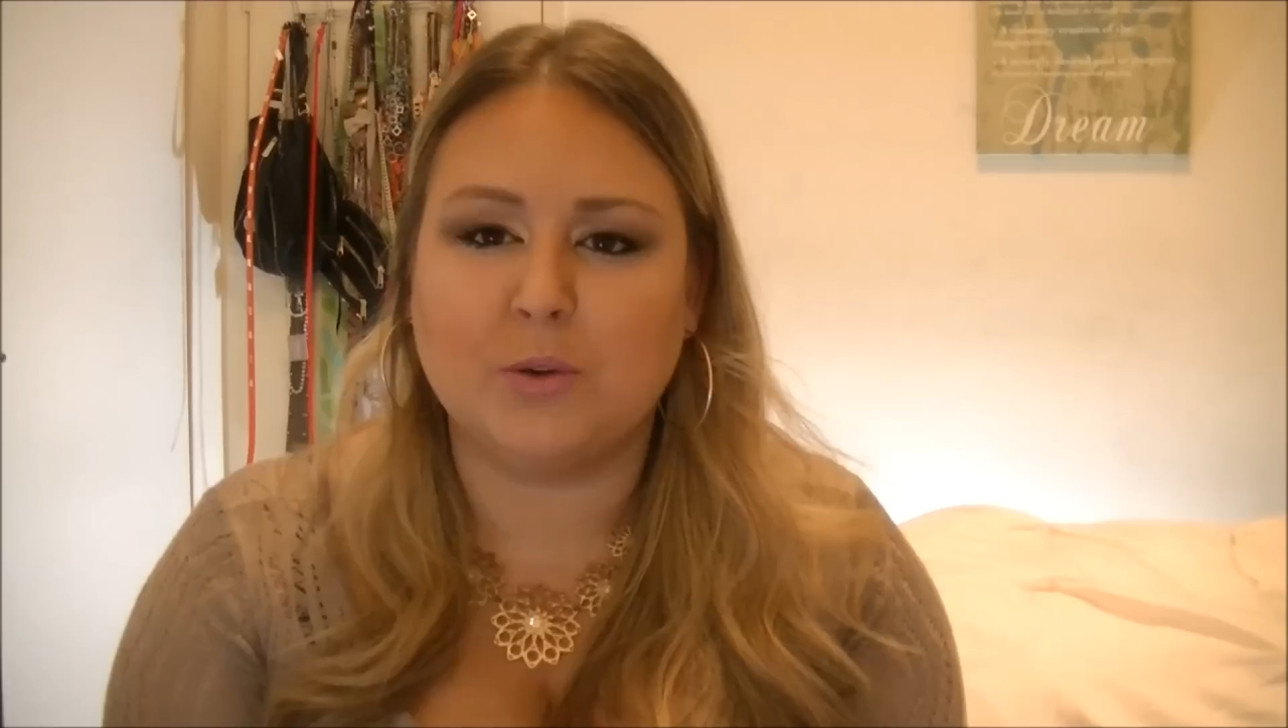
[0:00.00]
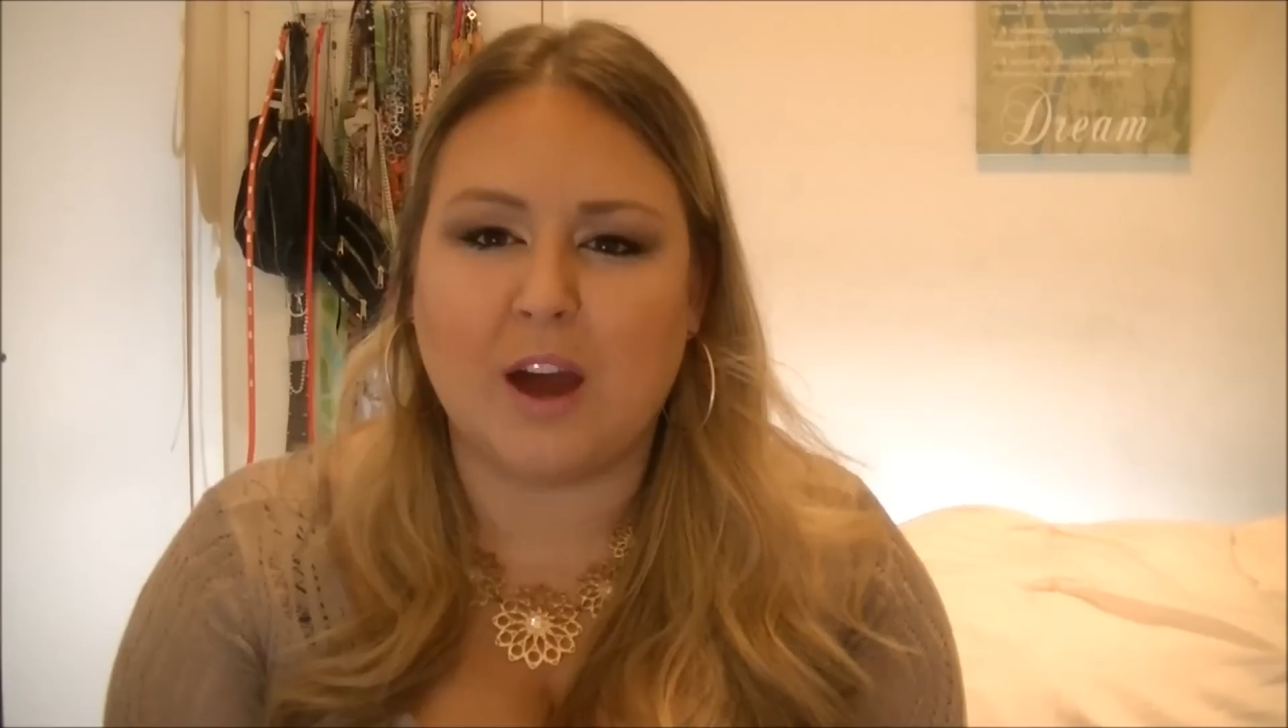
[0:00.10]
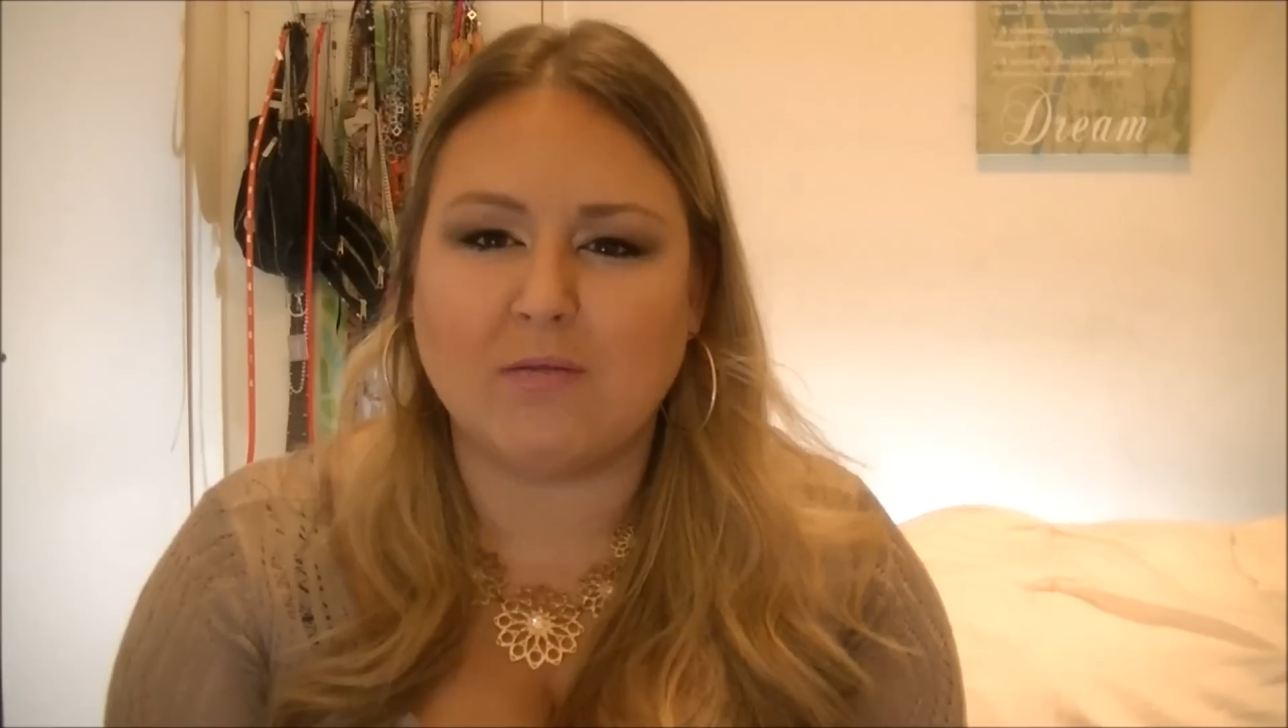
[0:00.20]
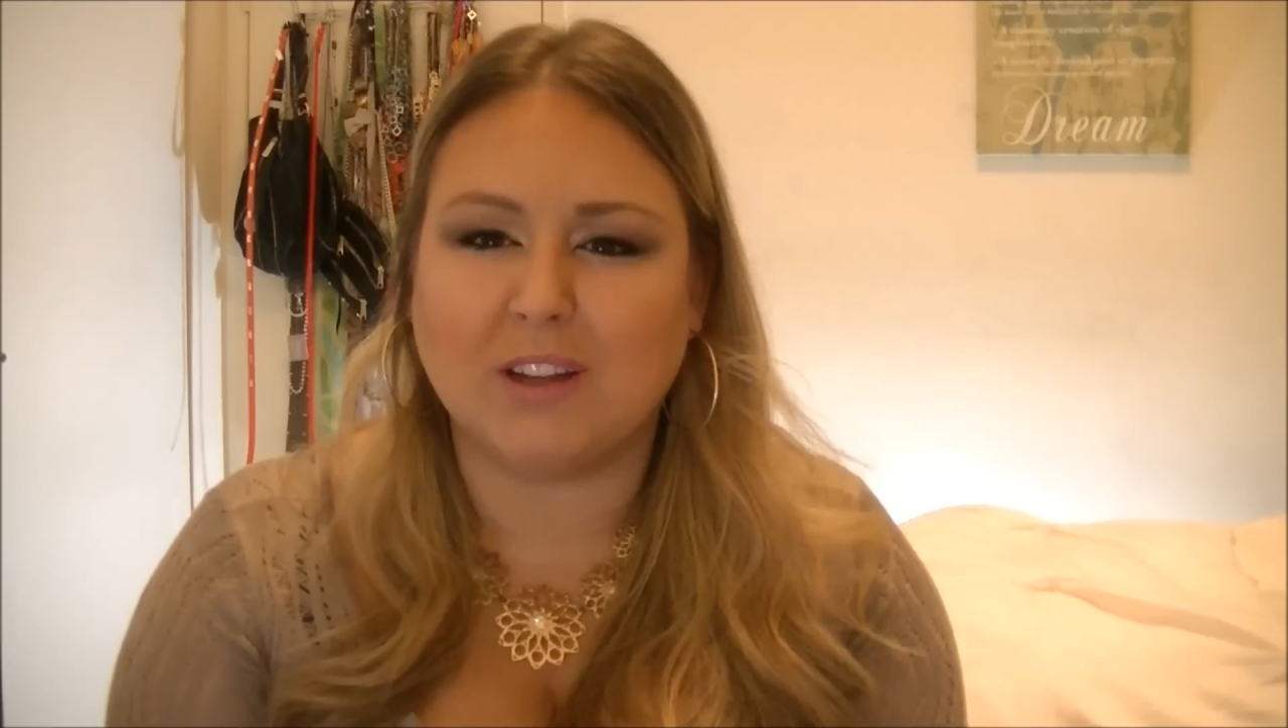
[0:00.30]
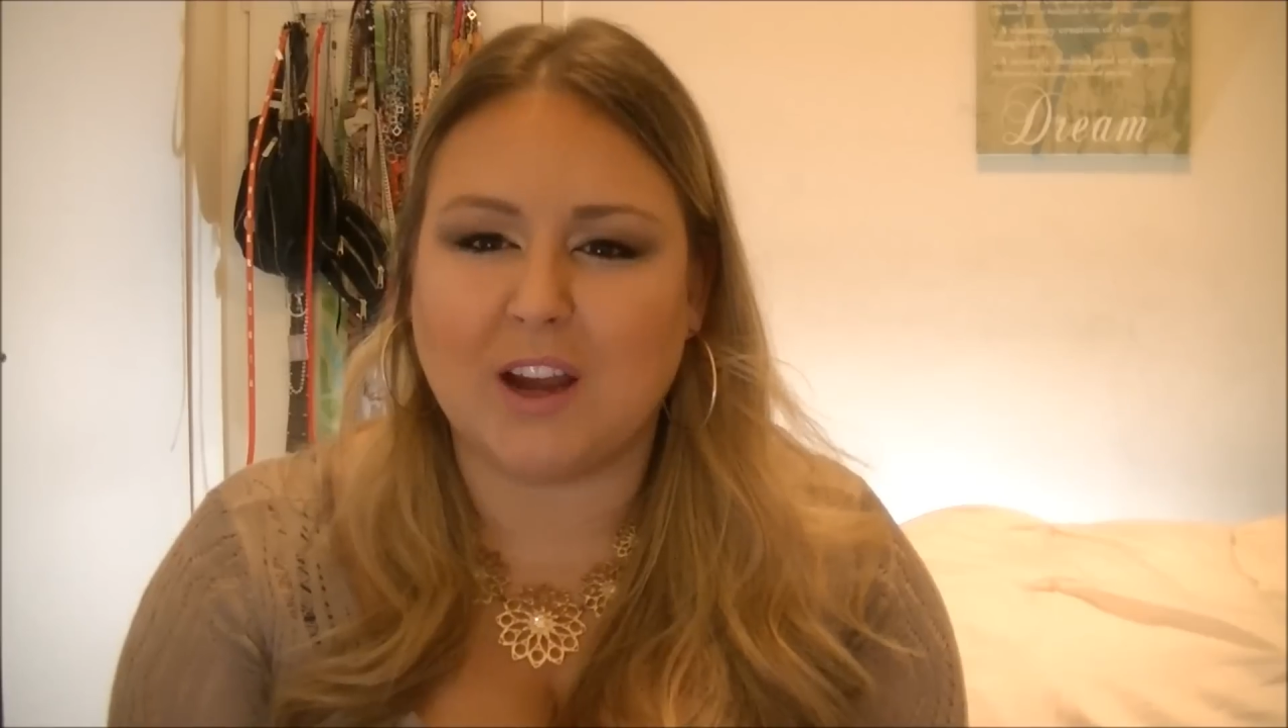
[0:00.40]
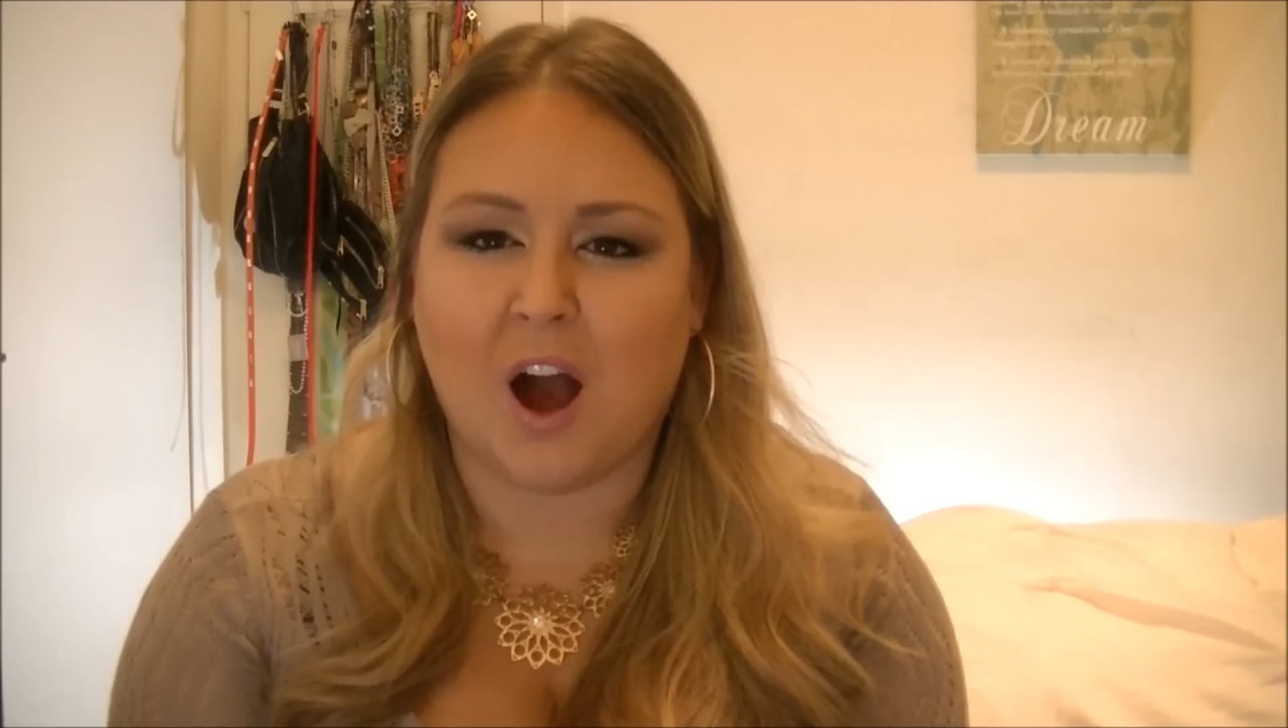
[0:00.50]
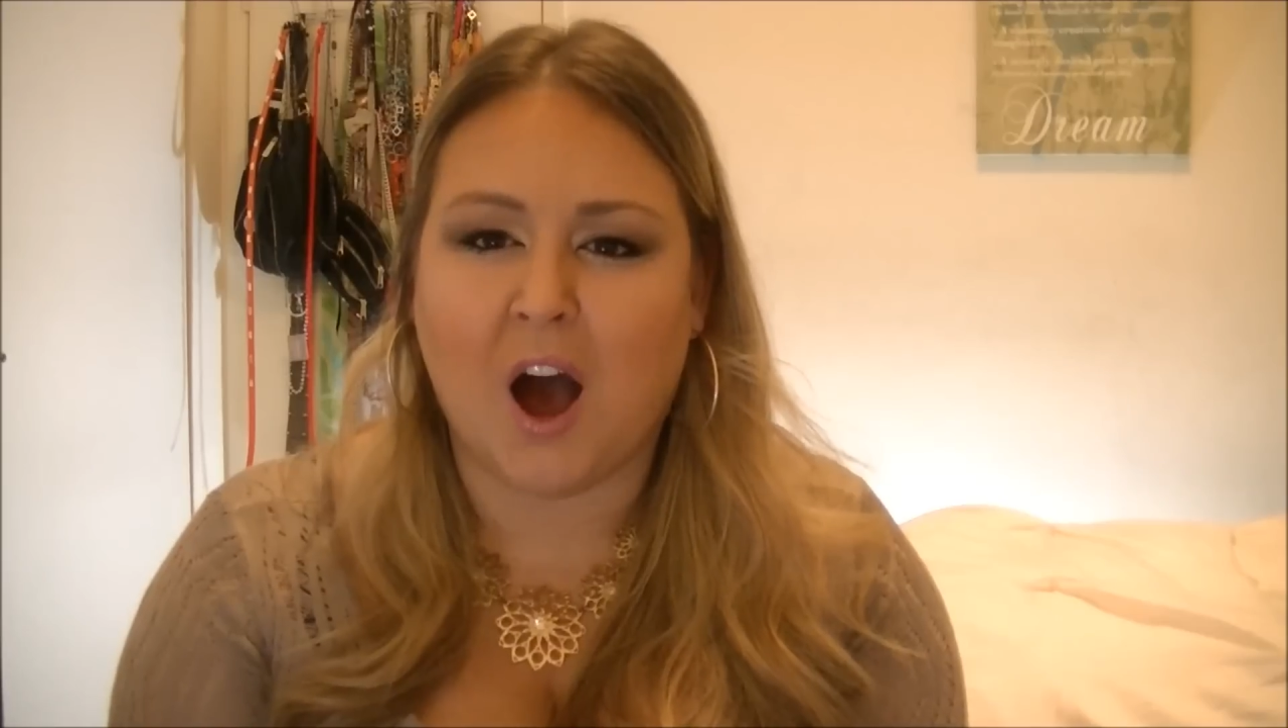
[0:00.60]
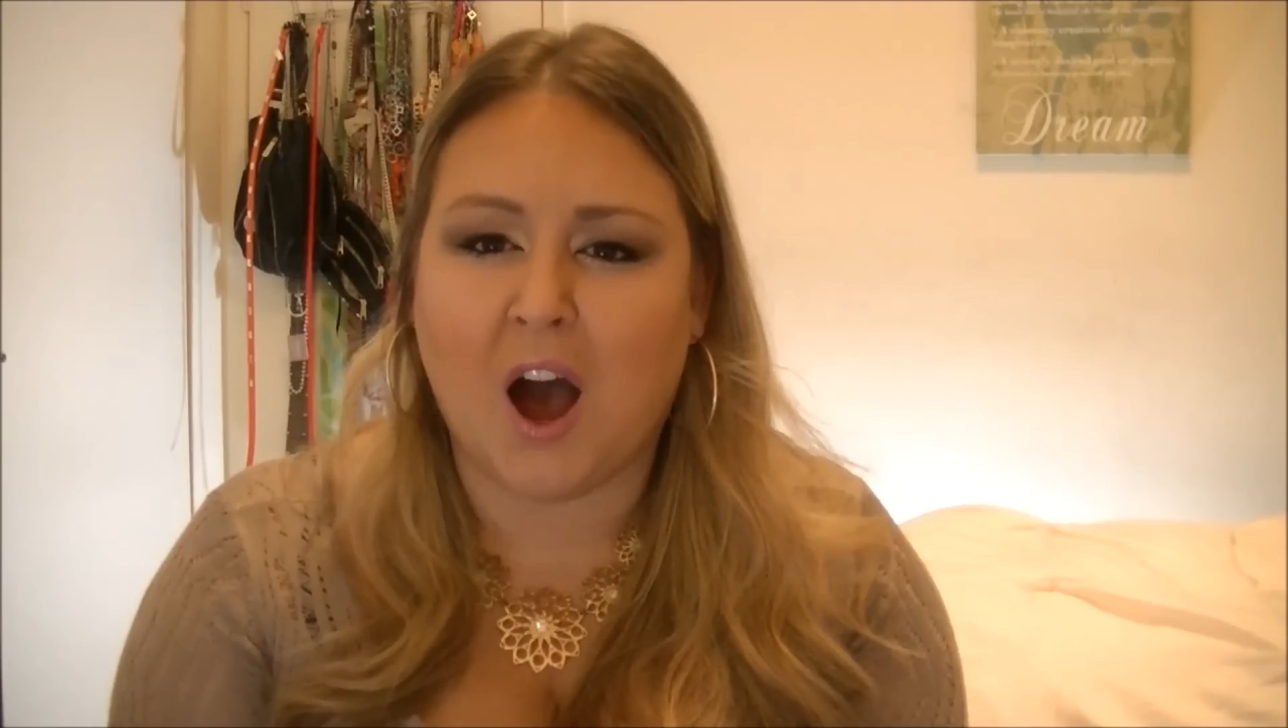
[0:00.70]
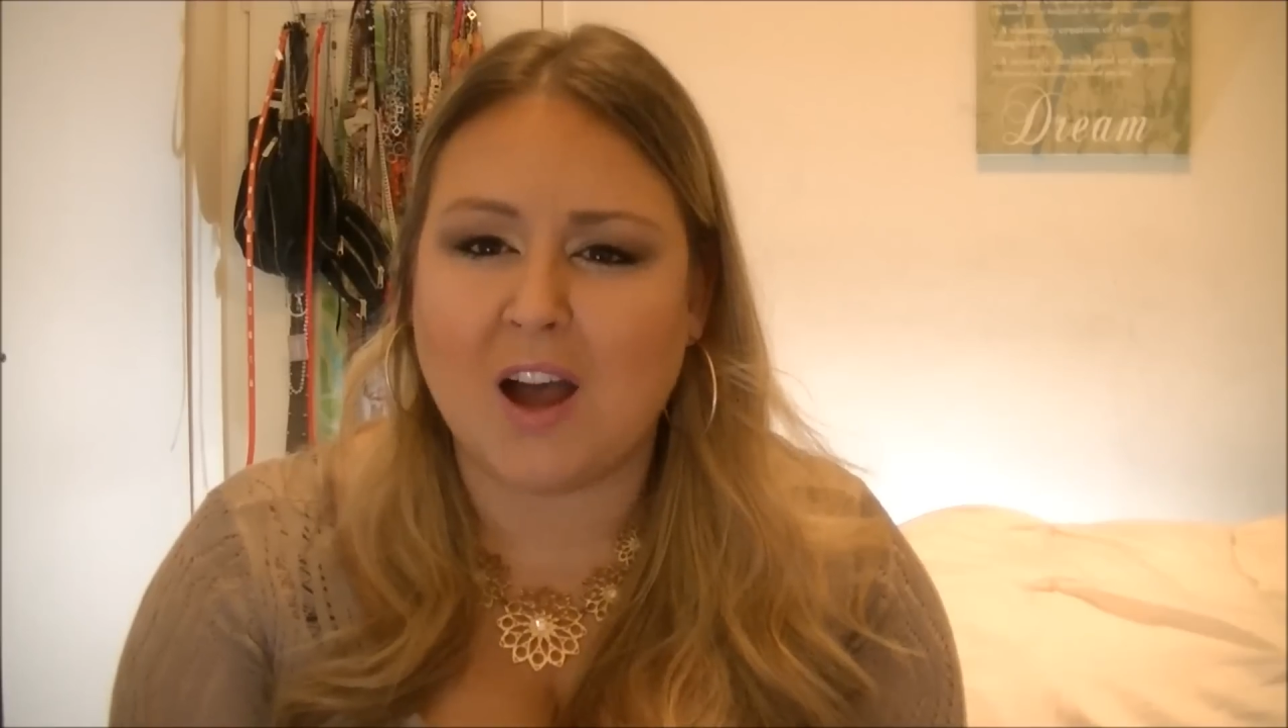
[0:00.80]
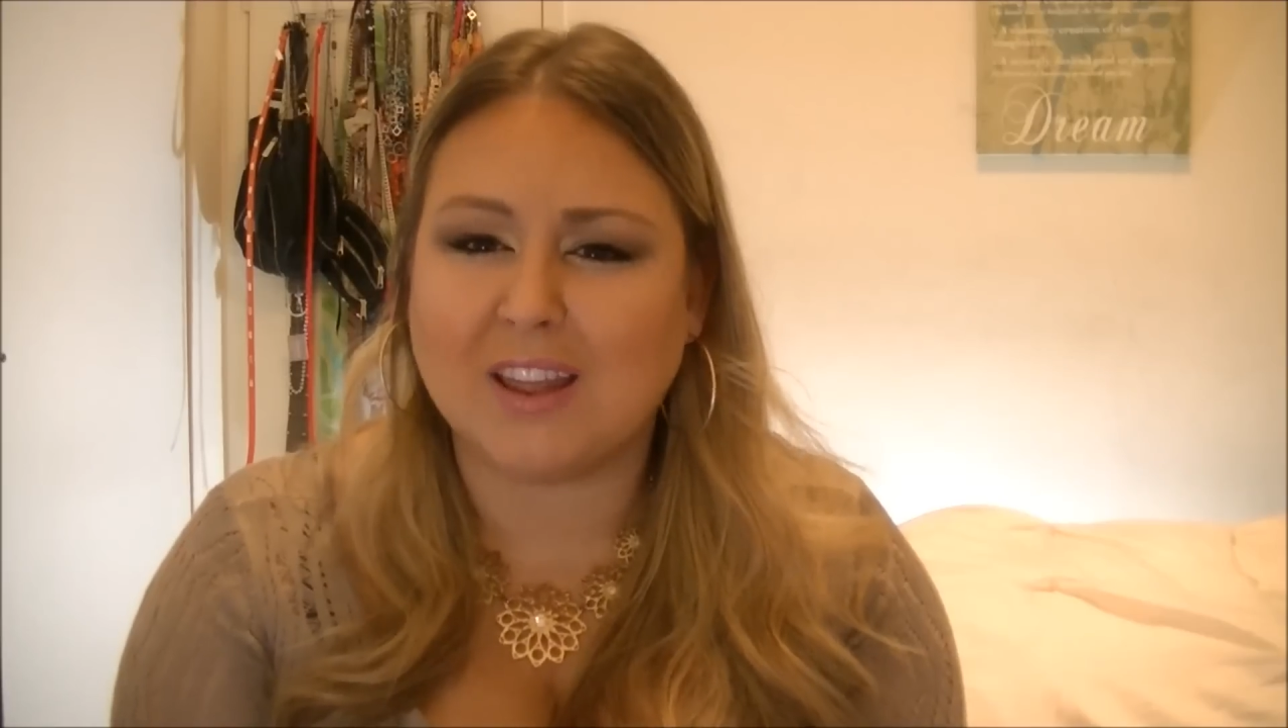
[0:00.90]
get really
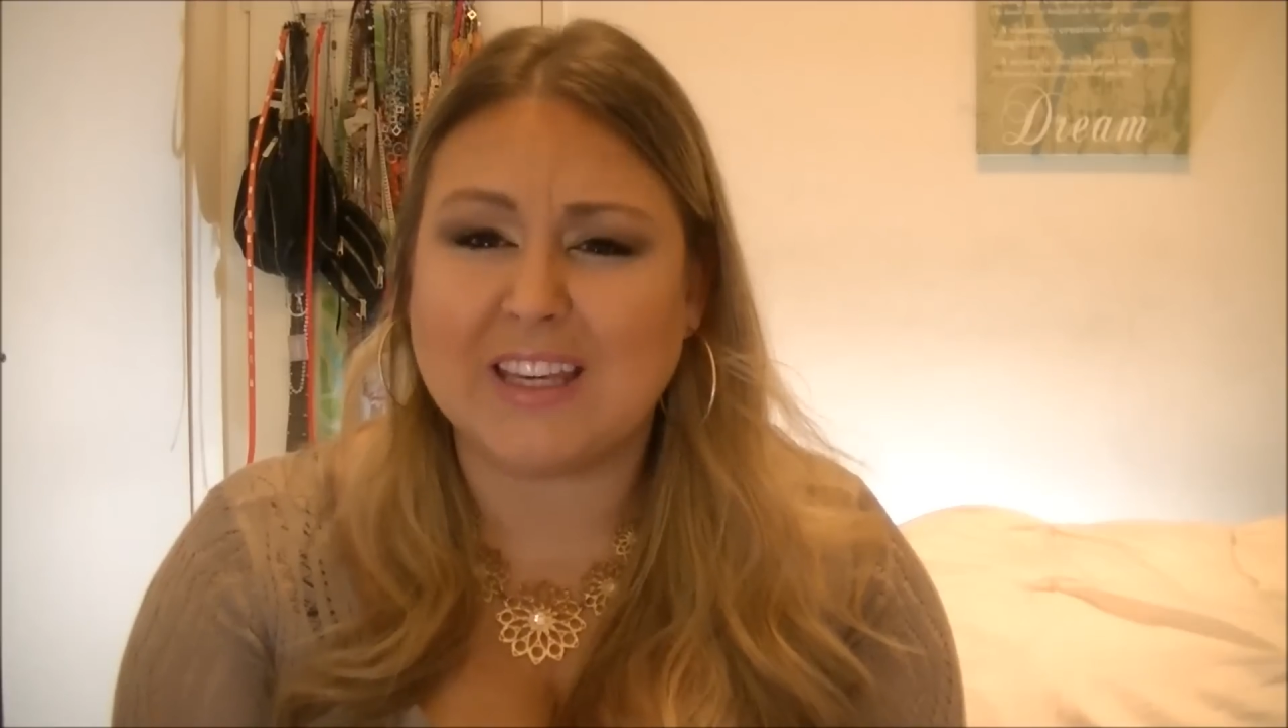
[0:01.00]
hot,